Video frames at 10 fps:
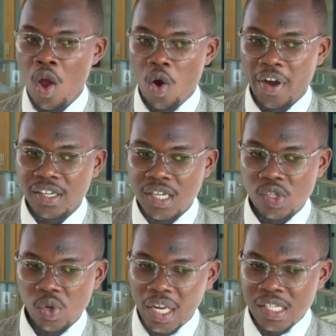All right,
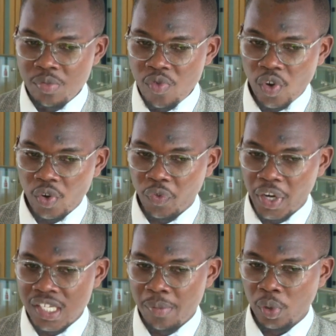so let's move on. For
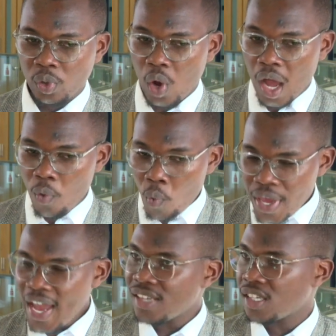example,
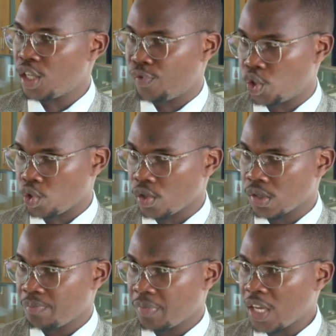we as
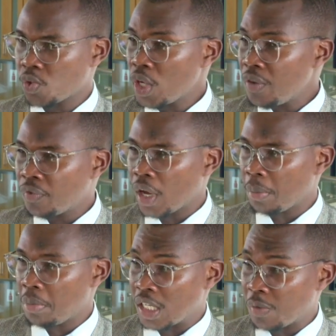individuals, as we've
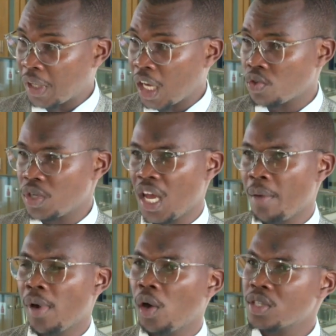been speaking today
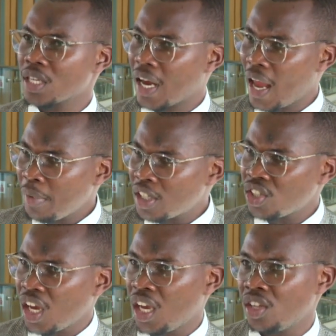about climate
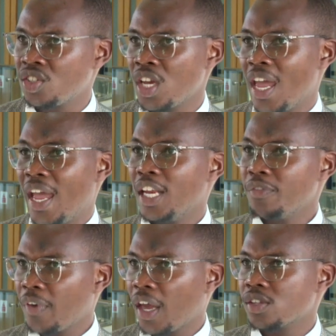change and
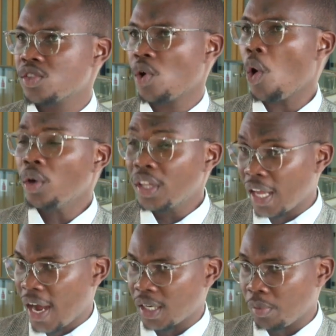effects on
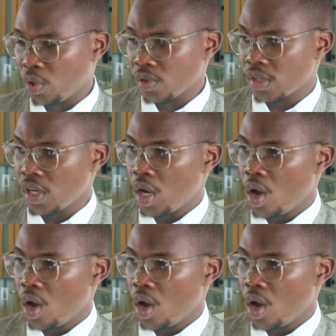the animals,